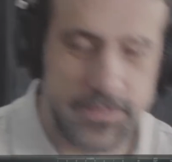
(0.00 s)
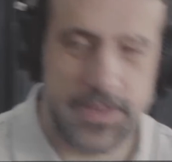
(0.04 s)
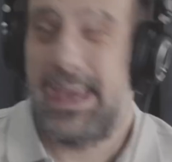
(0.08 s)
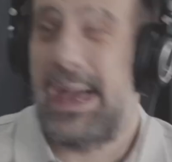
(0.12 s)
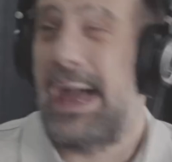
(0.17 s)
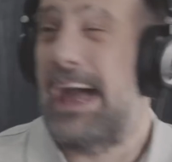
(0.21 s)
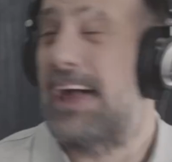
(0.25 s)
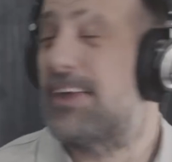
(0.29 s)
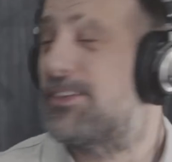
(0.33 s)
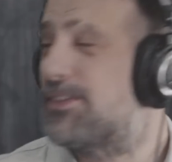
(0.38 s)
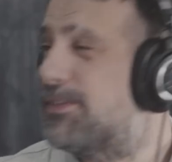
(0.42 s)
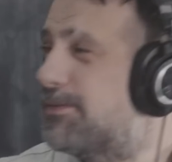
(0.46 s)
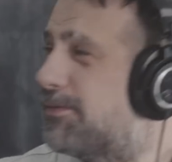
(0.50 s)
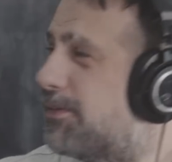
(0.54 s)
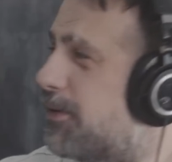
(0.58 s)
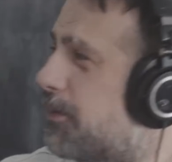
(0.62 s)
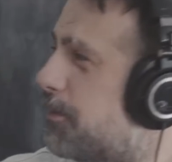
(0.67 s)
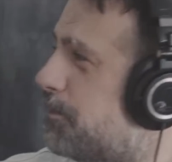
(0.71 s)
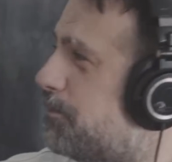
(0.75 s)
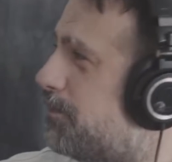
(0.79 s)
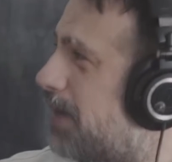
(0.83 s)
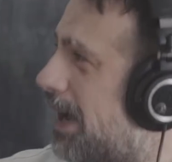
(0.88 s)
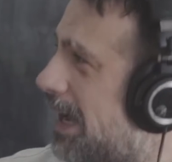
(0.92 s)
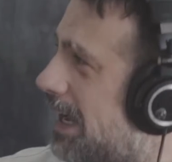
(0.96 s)
As for
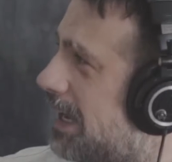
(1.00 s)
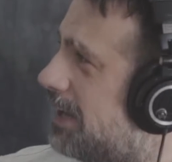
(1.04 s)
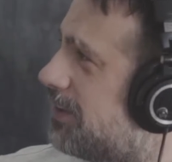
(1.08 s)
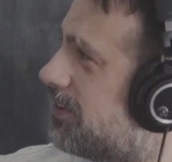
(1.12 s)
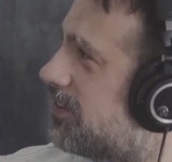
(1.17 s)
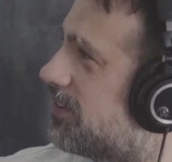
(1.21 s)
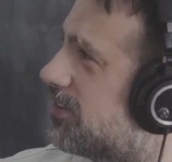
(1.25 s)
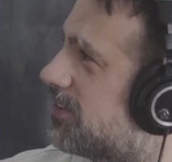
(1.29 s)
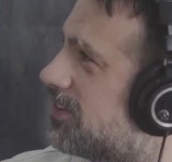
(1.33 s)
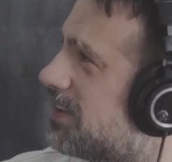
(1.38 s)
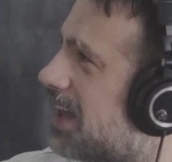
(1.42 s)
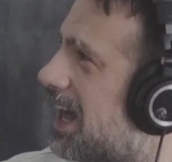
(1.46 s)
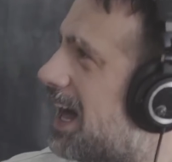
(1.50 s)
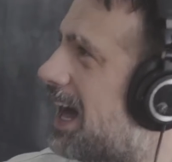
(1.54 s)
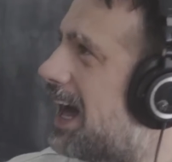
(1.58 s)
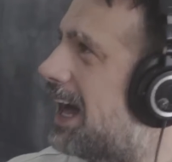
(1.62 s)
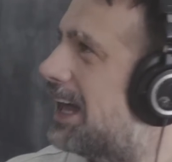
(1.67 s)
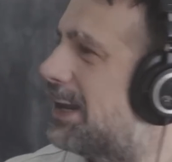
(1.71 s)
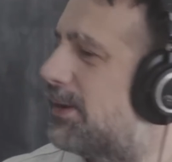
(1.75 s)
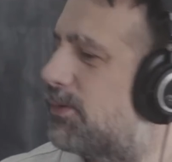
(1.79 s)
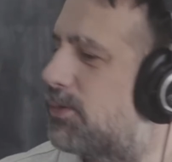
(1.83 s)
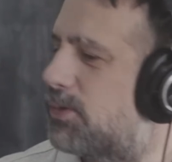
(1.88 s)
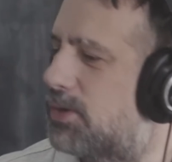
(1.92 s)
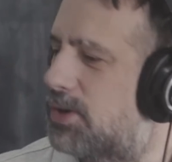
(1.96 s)
bass, I
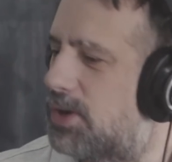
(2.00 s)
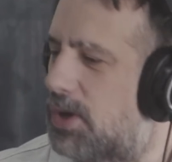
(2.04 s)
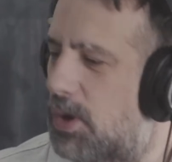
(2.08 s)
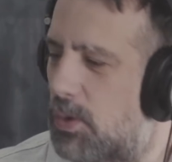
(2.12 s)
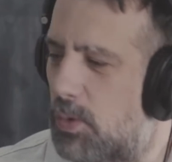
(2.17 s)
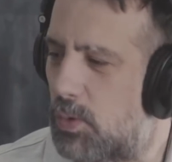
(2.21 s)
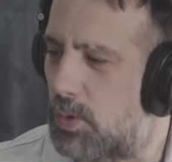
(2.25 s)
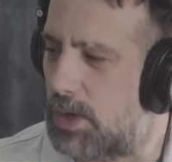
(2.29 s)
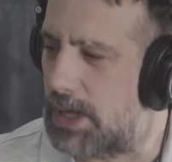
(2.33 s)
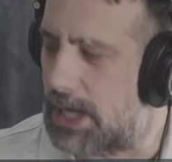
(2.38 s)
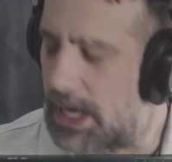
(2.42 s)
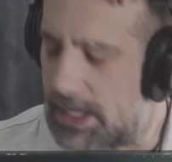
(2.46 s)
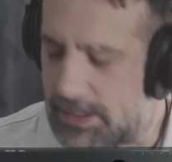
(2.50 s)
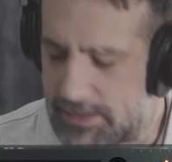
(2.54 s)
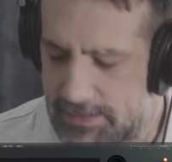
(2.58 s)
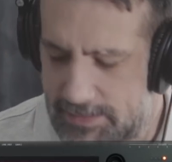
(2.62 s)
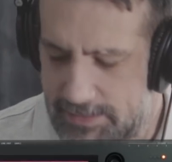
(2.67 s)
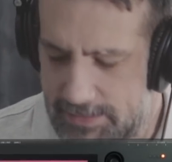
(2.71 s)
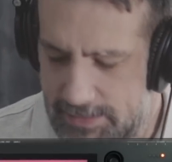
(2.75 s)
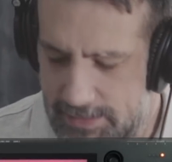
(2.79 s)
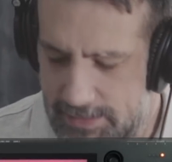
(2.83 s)
don't know yet.